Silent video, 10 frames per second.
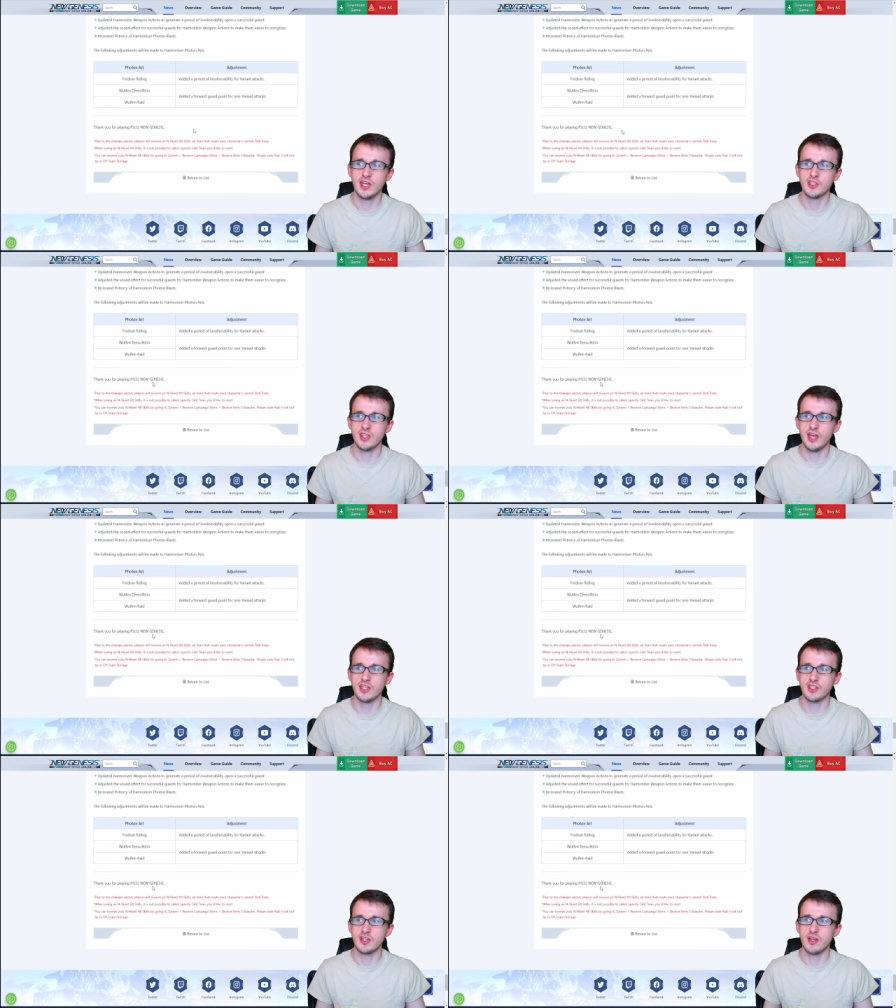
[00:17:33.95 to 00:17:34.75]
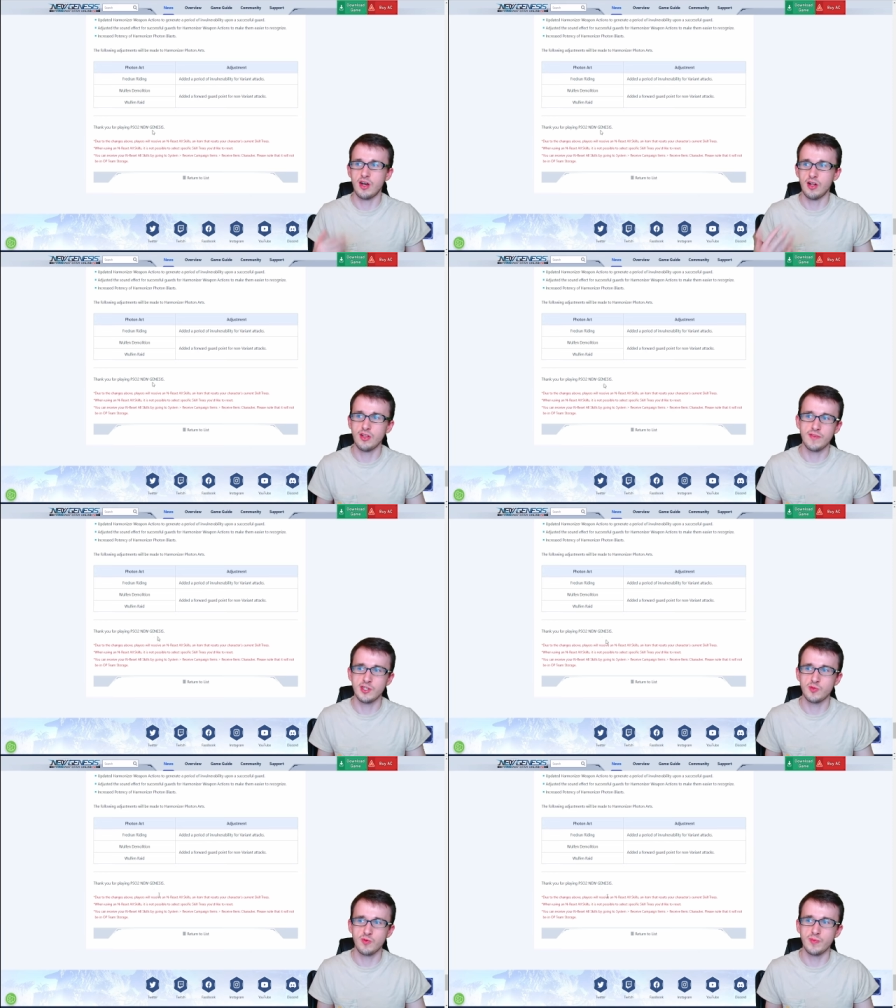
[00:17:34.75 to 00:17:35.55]
is that all of
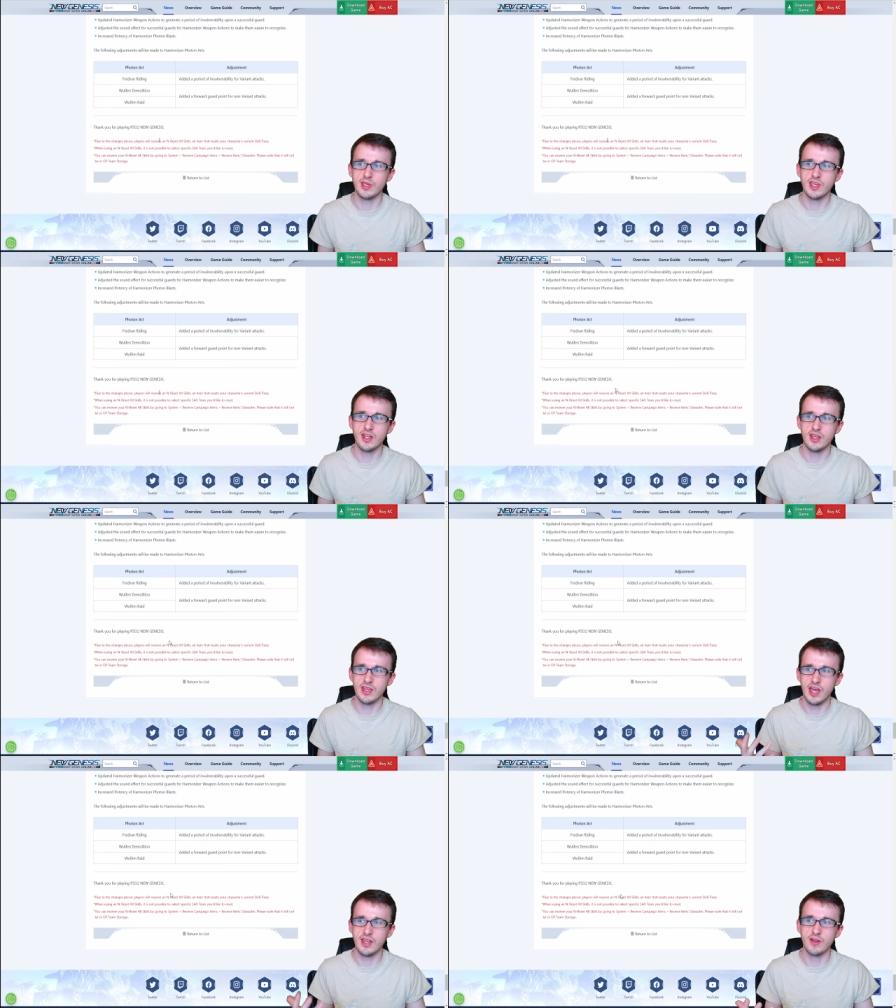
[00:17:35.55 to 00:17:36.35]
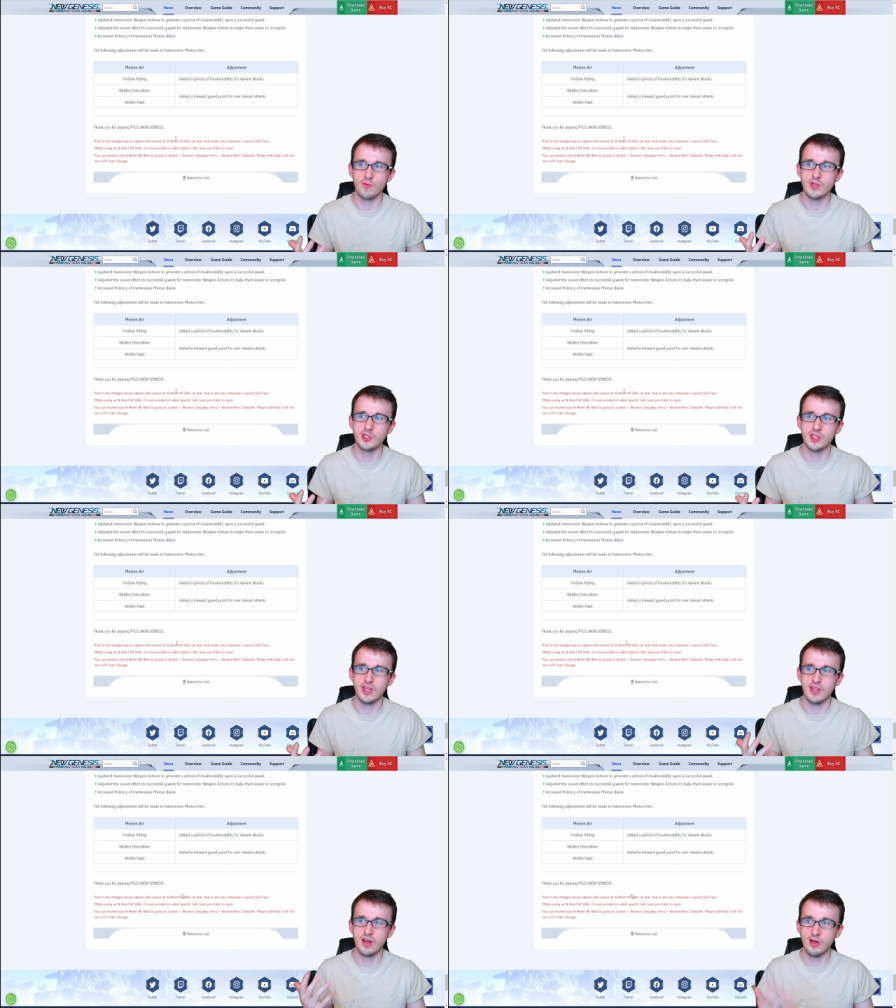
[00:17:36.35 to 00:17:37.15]
us will be getting and
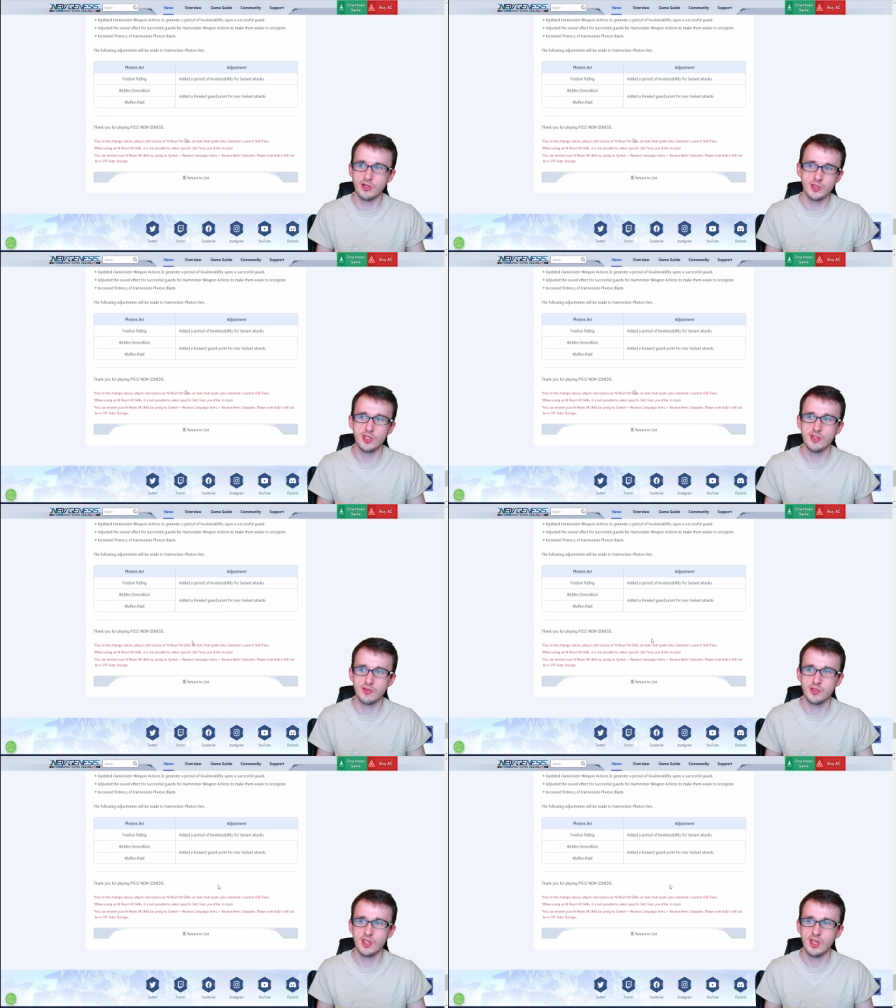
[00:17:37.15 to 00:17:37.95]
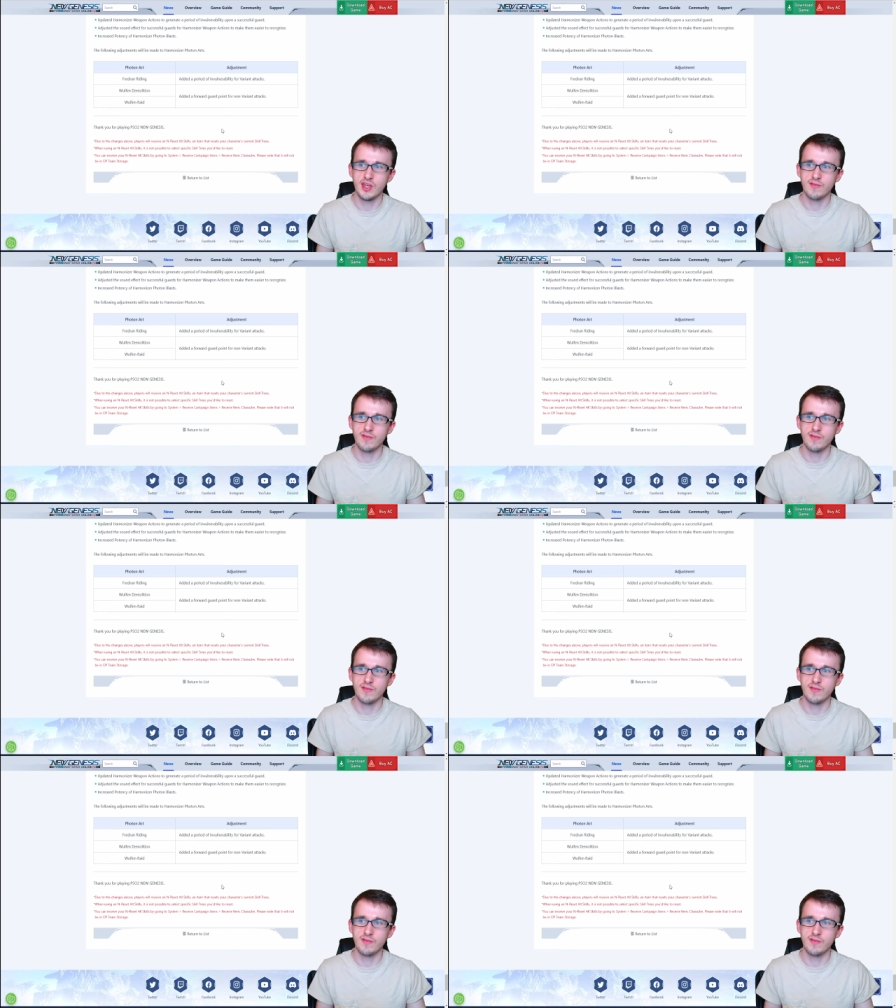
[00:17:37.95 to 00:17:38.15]
reset all skills